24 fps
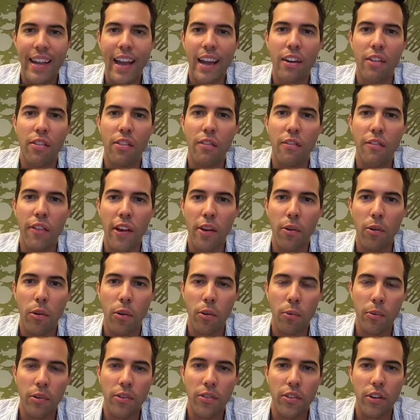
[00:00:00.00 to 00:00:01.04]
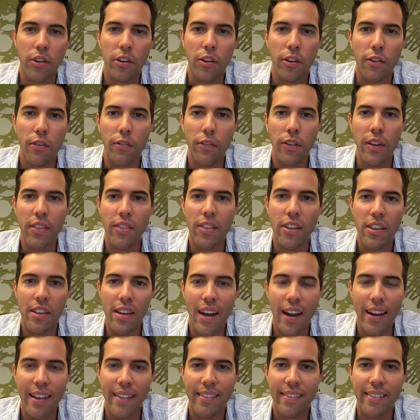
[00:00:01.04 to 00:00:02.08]
head of the Federal Reserve in the
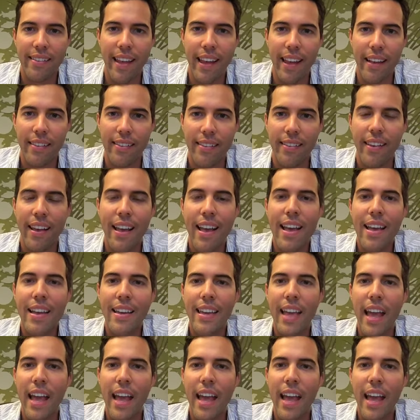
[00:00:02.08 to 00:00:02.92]
United States,